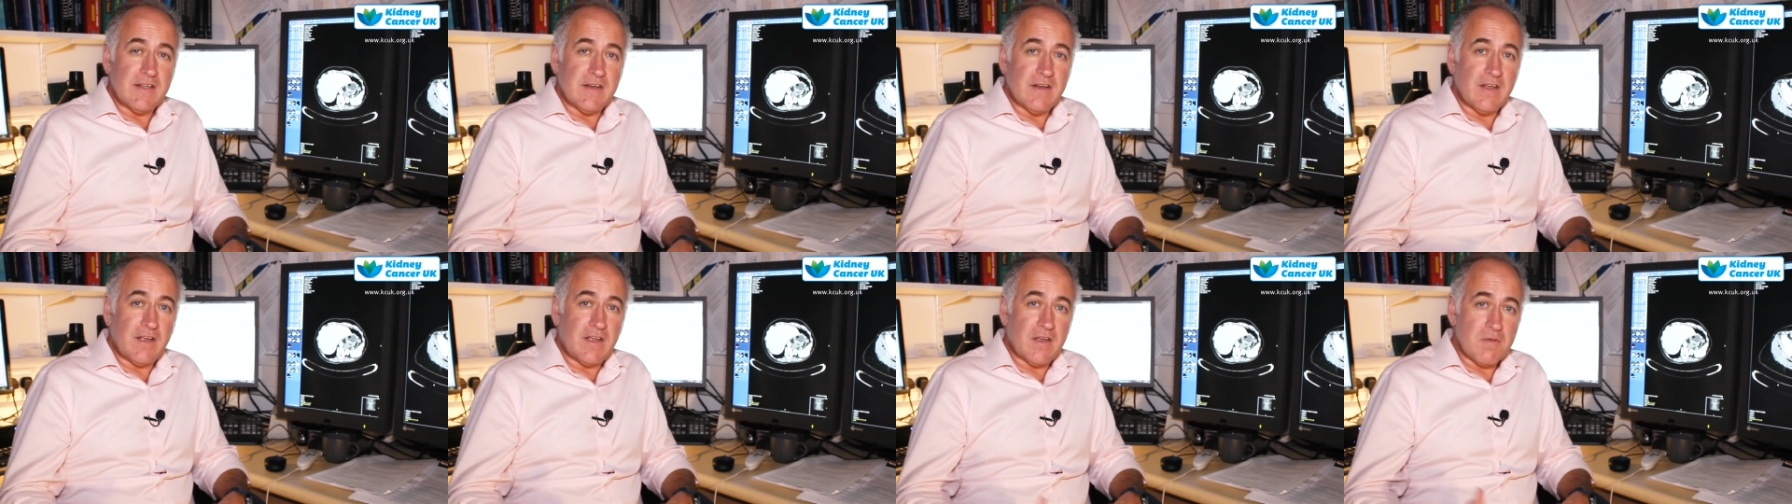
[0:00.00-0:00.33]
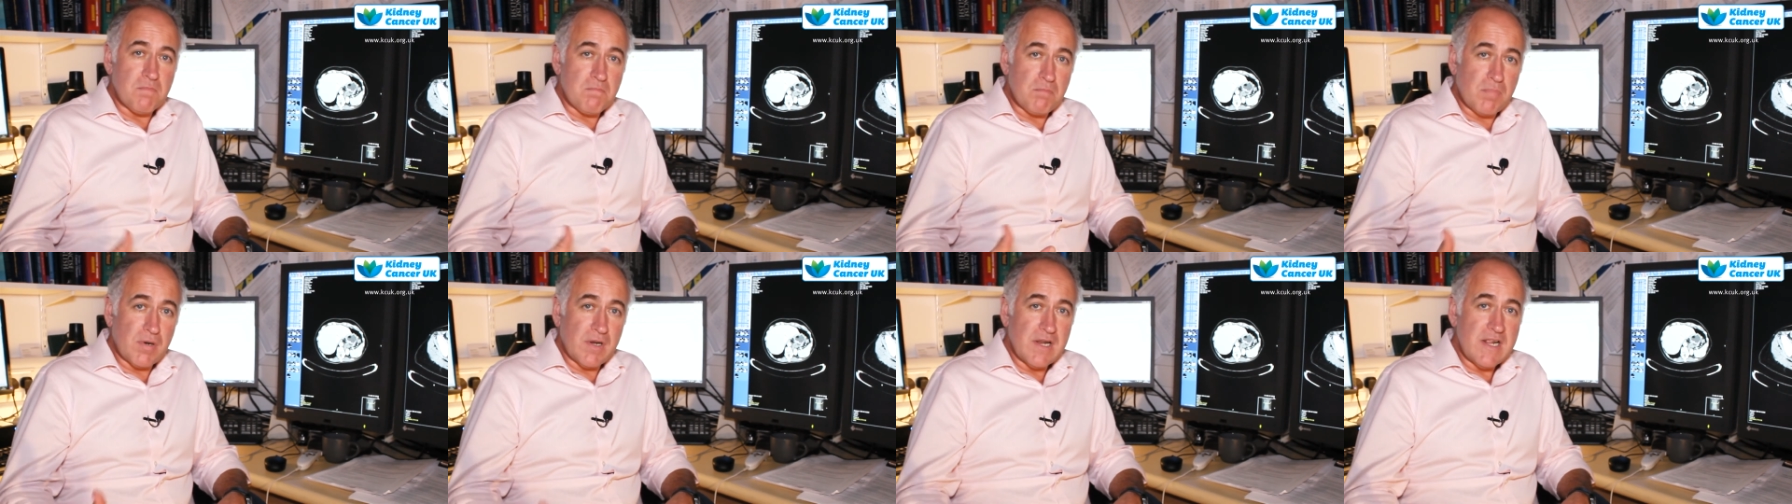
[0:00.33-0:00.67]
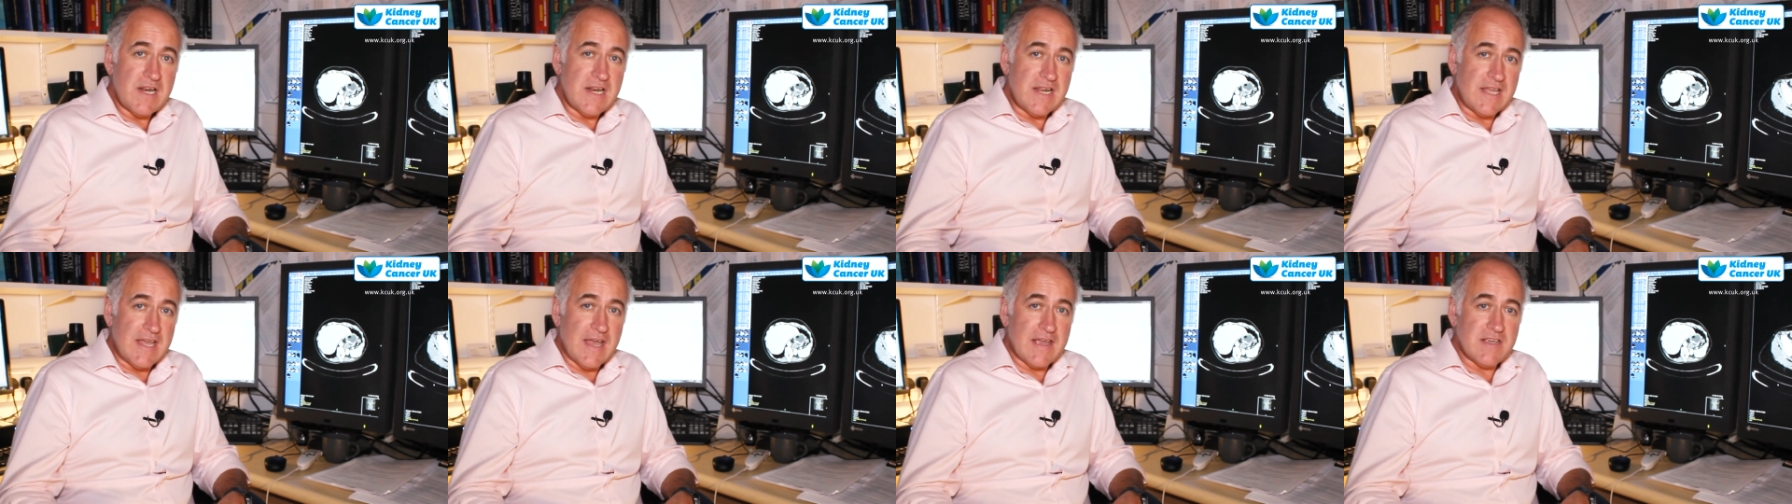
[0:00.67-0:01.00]
and they're
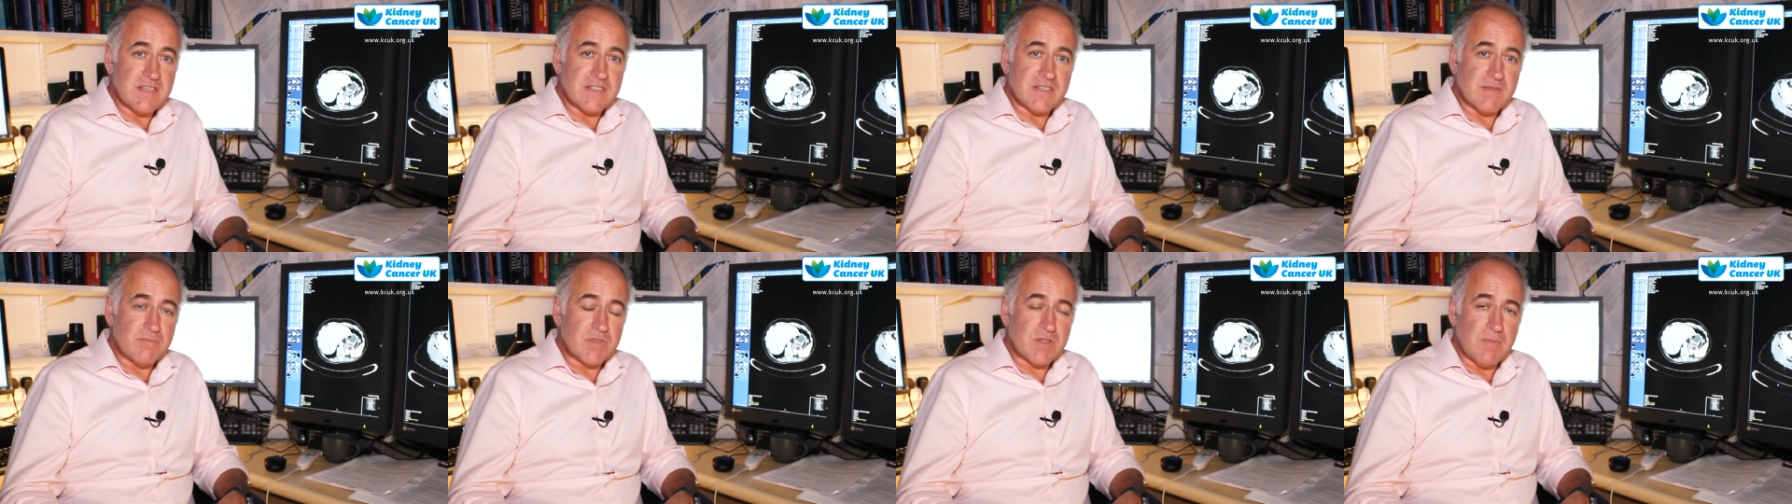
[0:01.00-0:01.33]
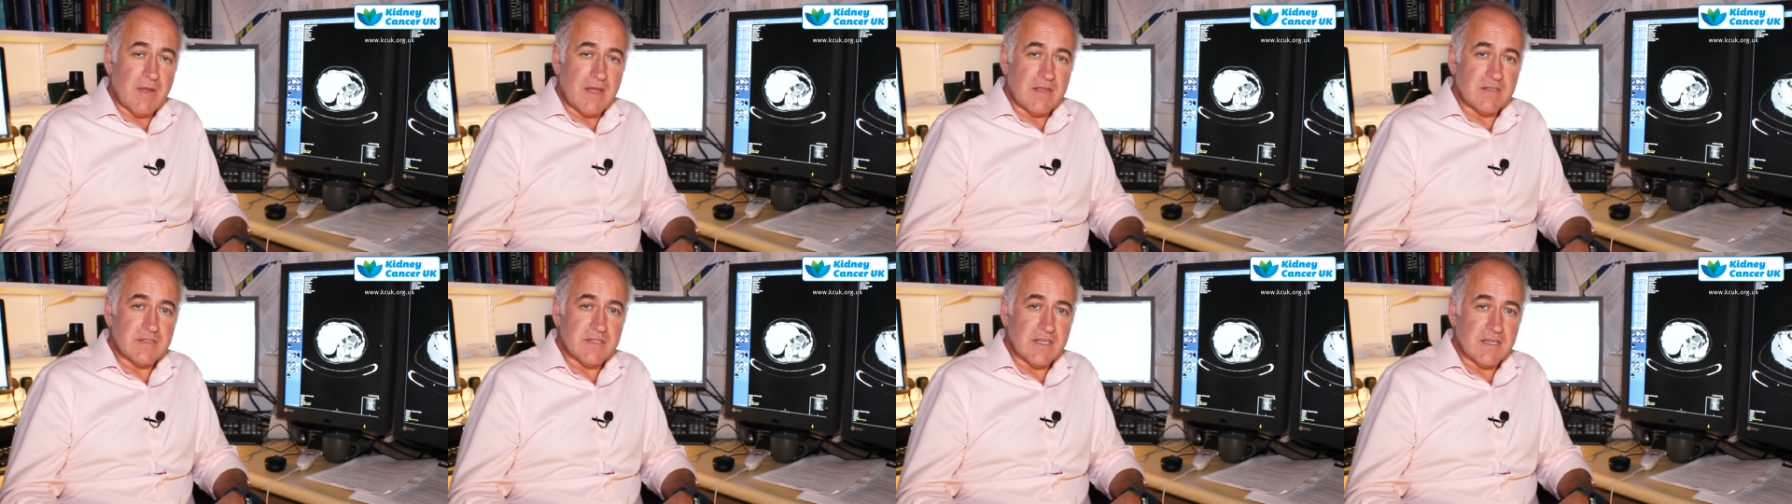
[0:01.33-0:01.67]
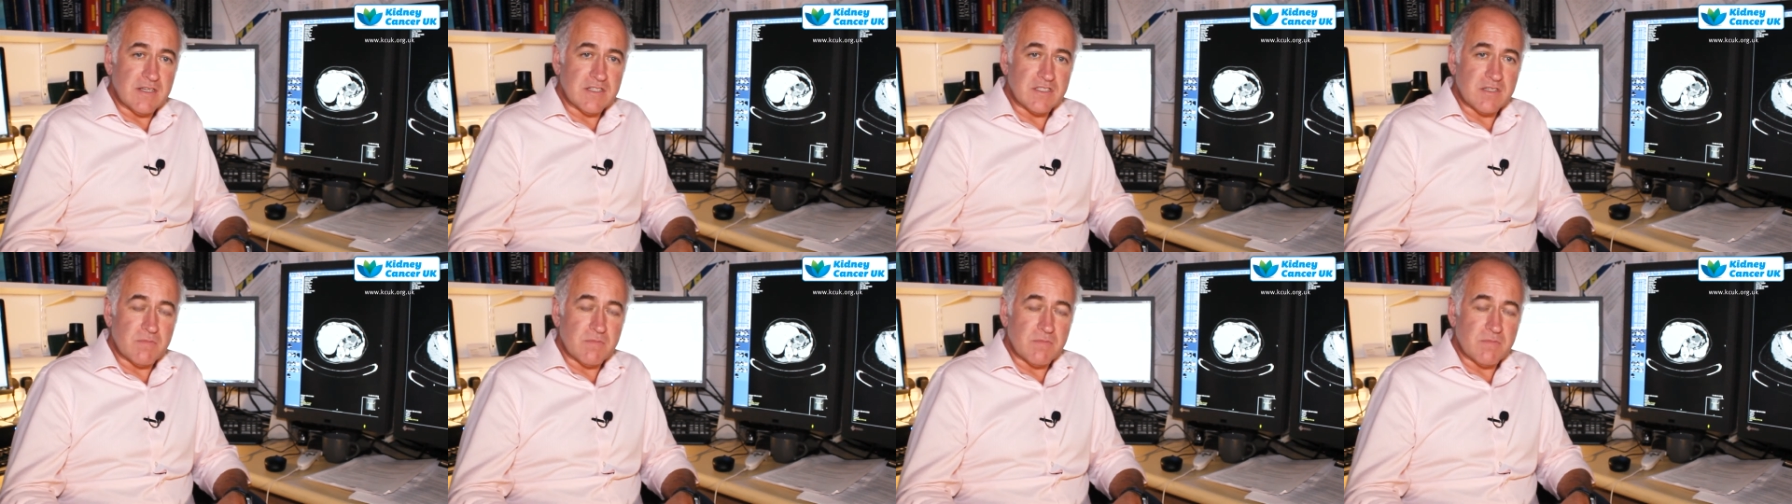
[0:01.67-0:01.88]
completely asymptomatic.